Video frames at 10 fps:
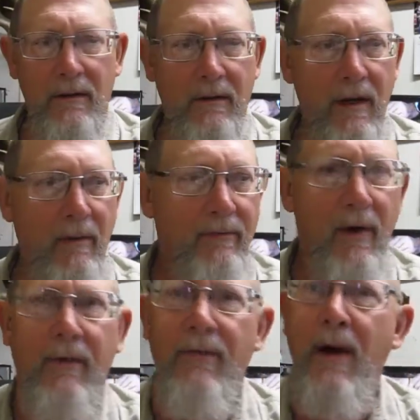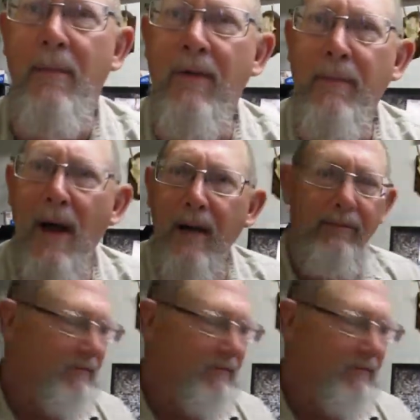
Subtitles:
Now if I can find my pipe.